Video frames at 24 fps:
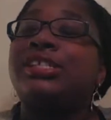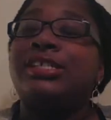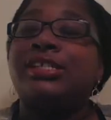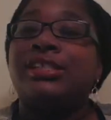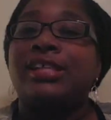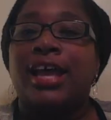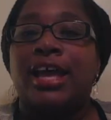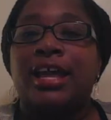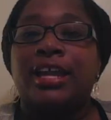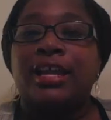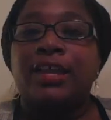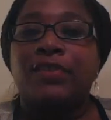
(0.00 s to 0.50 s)
to
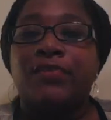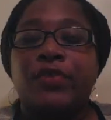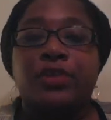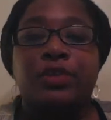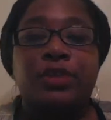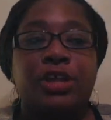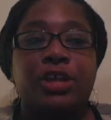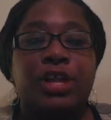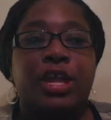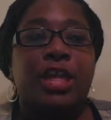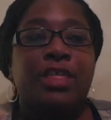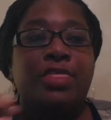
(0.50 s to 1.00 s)
that, if you
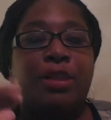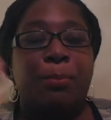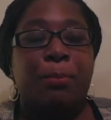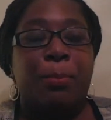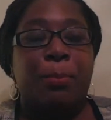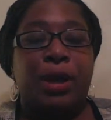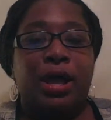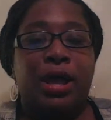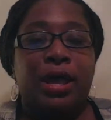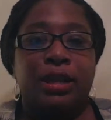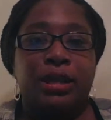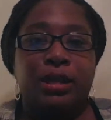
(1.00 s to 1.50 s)
look at the
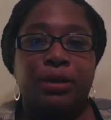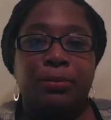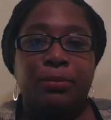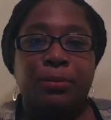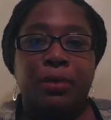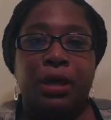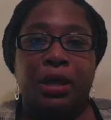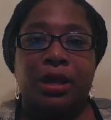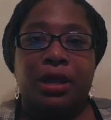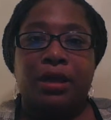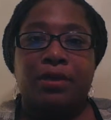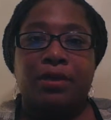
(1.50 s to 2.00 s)
bottom
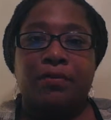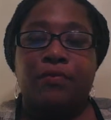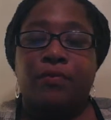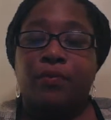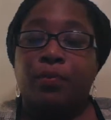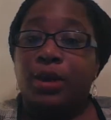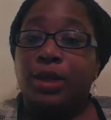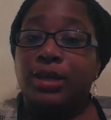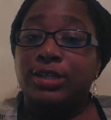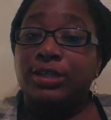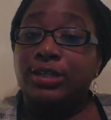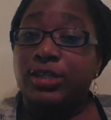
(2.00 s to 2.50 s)
of
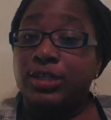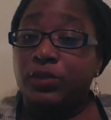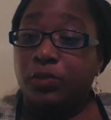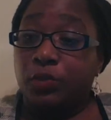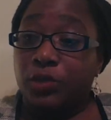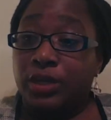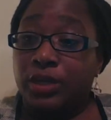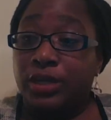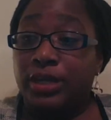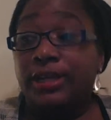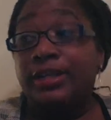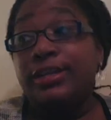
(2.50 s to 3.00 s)
project
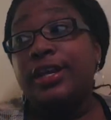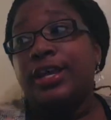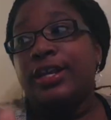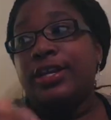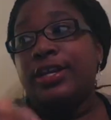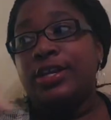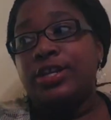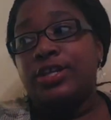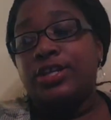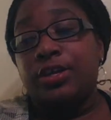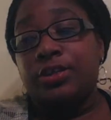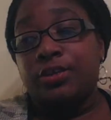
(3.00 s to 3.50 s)
1
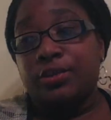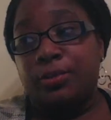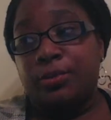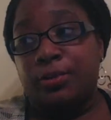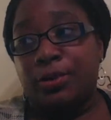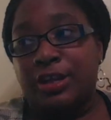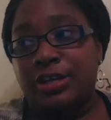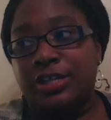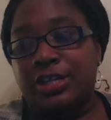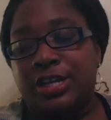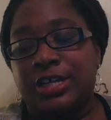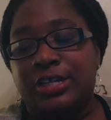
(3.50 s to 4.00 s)
and each other
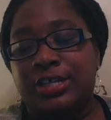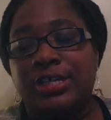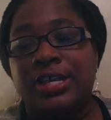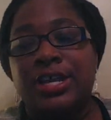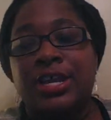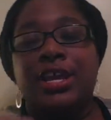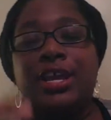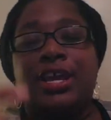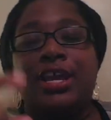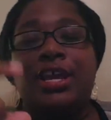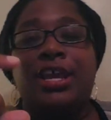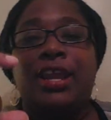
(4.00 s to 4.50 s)
project,
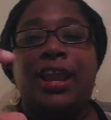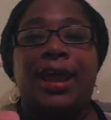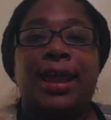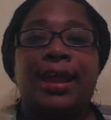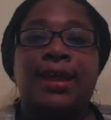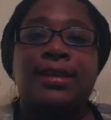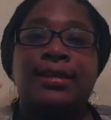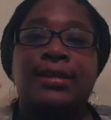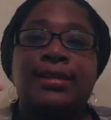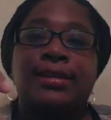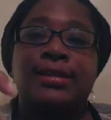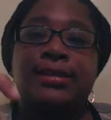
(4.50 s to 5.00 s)
it
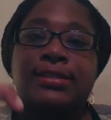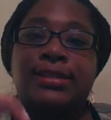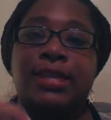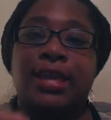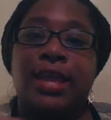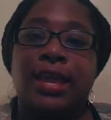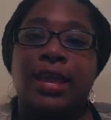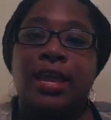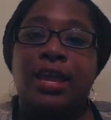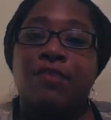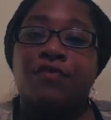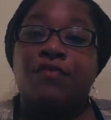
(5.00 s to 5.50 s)
has
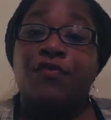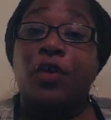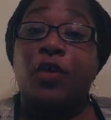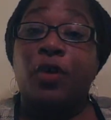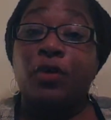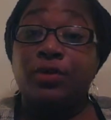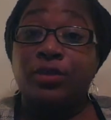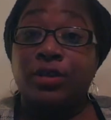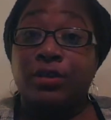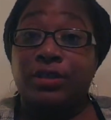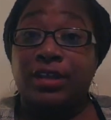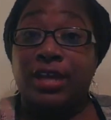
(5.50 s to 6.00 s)
a
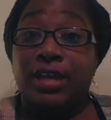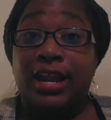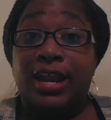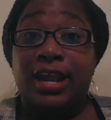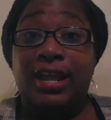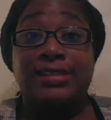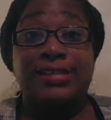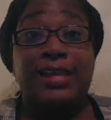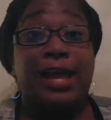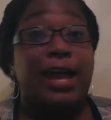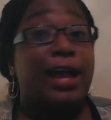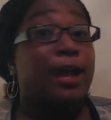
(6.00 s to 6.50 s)
folder that
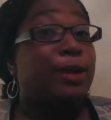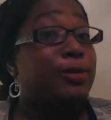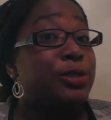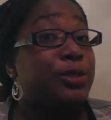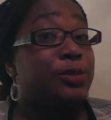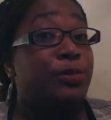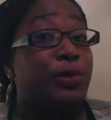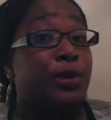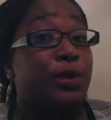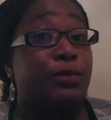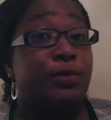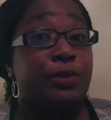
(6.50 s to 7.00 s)
has how
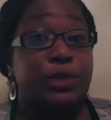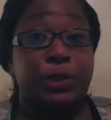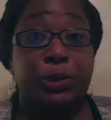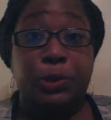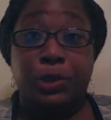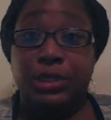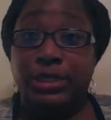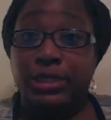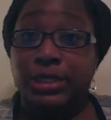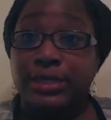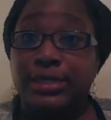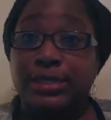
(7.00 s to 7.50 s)
to and
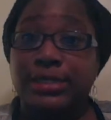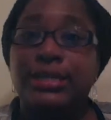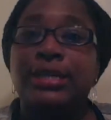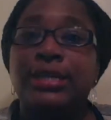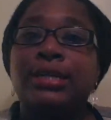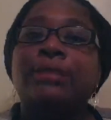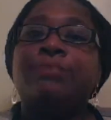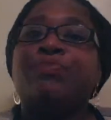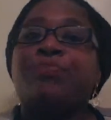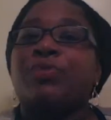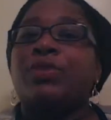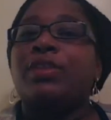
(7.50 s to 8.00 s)
resources.
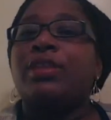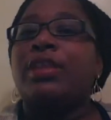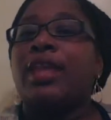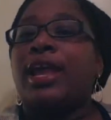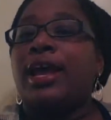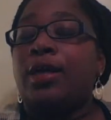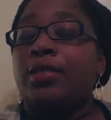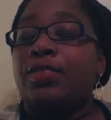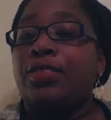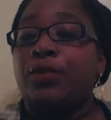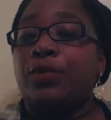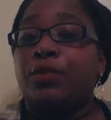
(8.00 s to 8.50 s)

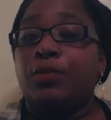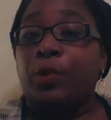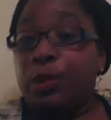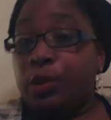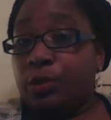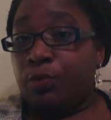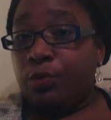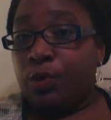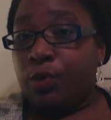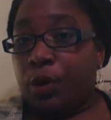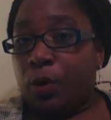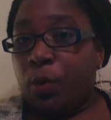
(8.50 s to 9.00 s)
Now, the
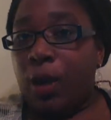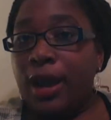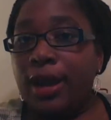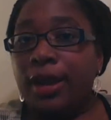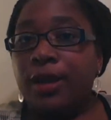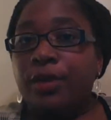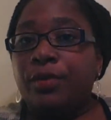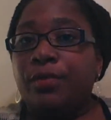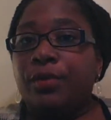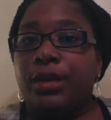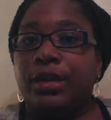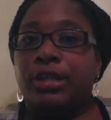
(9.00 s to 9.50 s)

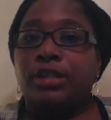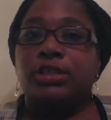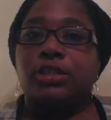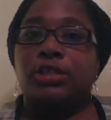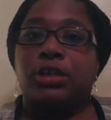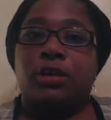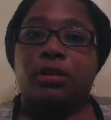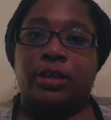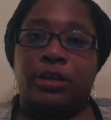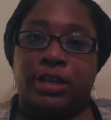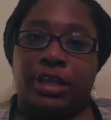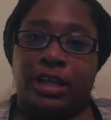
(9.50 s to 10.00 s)
required readings
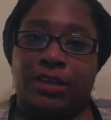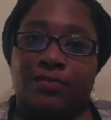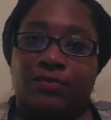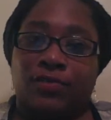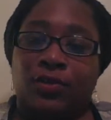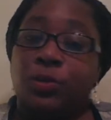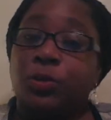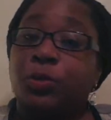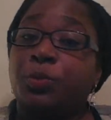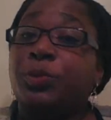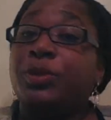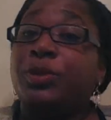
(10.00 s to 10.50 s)
are in that
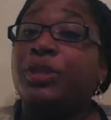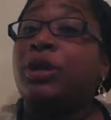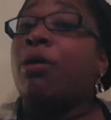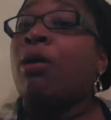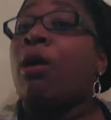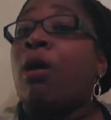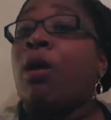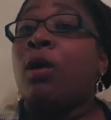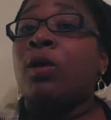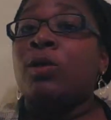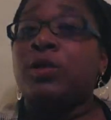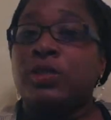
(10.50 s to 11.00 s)
folder, but there
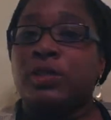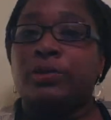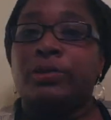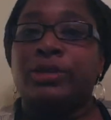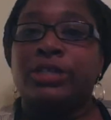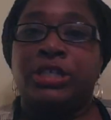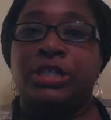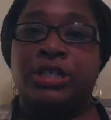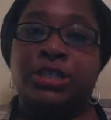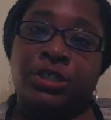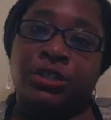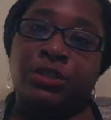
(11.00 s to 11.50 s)
are also
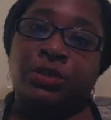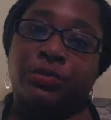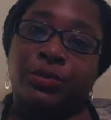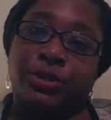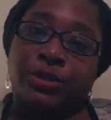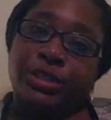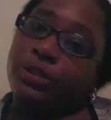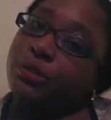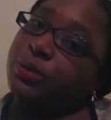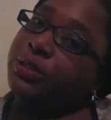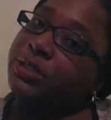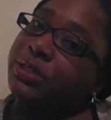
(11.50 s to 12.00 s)
additional
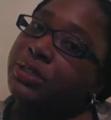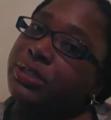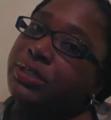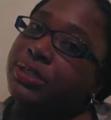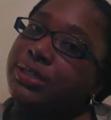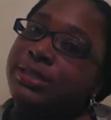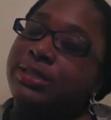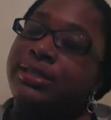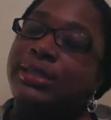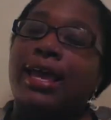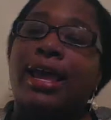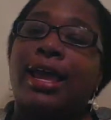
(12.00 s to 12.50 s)

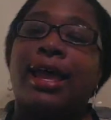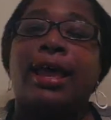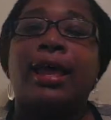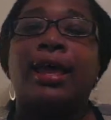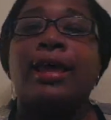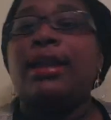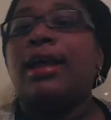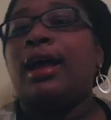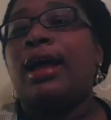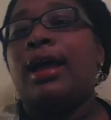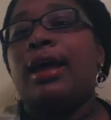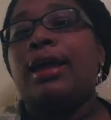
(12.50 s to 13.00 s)
resources
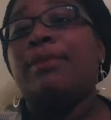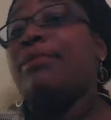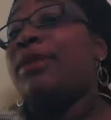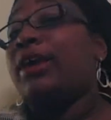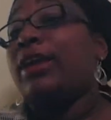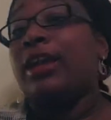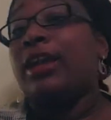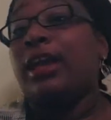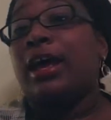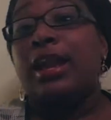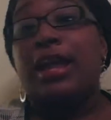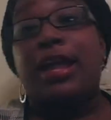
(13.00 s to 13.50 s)
that I
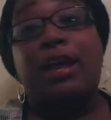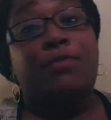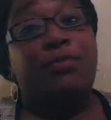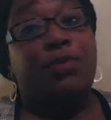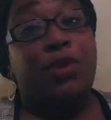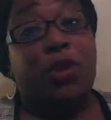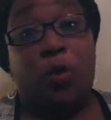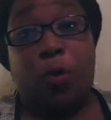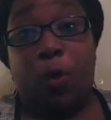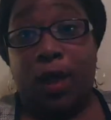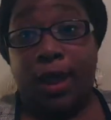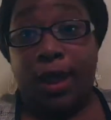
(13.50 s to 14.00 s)
may not have
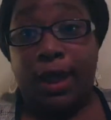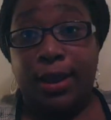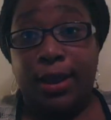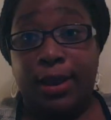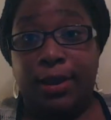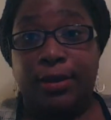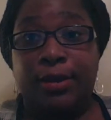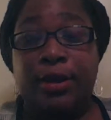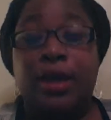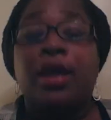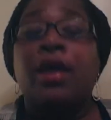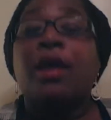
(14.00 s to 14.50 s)

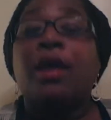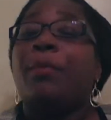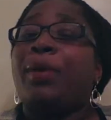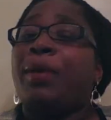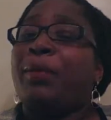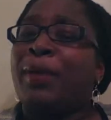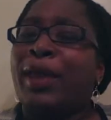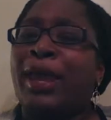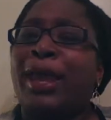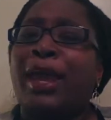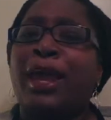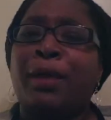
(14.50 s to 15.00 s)
required, but
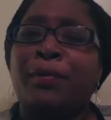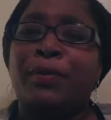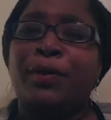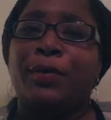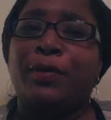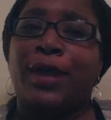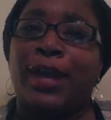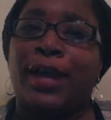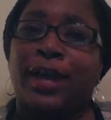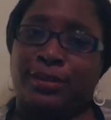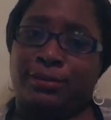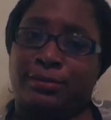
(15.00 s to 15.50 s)
may help
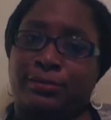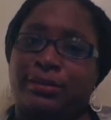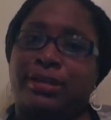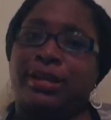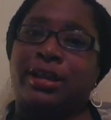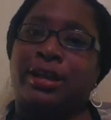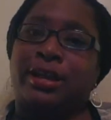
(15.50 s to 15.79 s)
you out